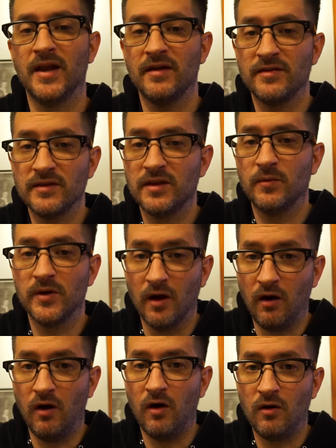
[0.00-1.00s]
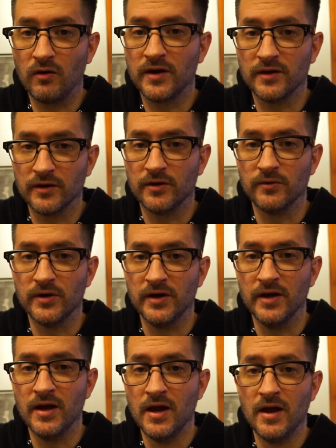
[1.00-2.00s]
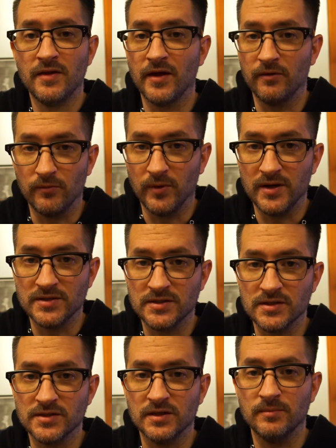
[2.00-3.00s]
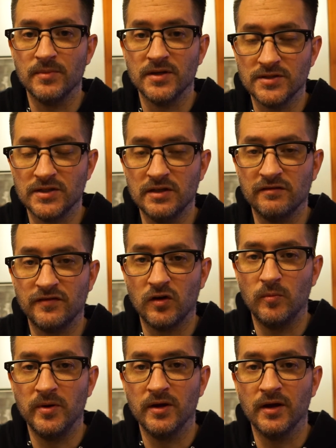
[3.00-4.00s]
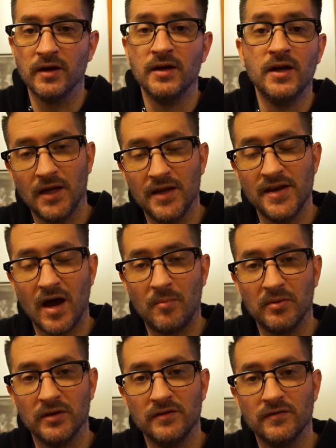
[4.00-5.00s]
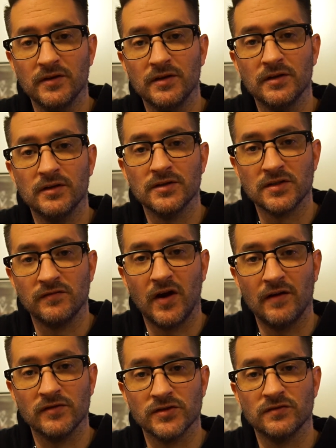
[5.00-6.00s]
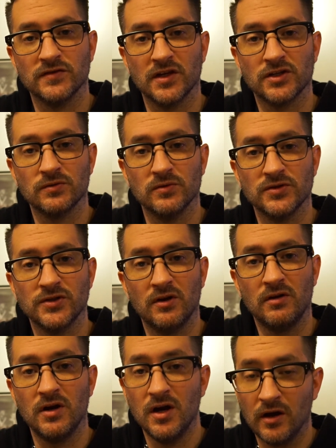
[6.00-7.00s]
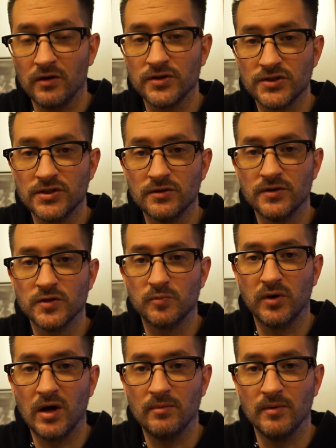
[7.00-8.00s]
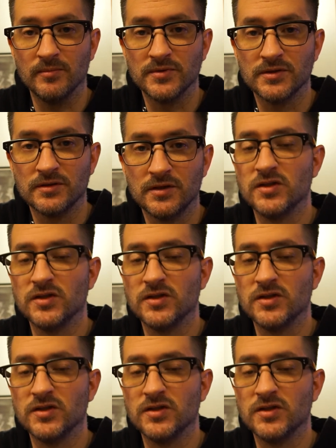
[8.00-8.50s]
And I think that we all can agree that racism, xenophobia, homophobia, and not believing survivors of sexual assault are serious problems.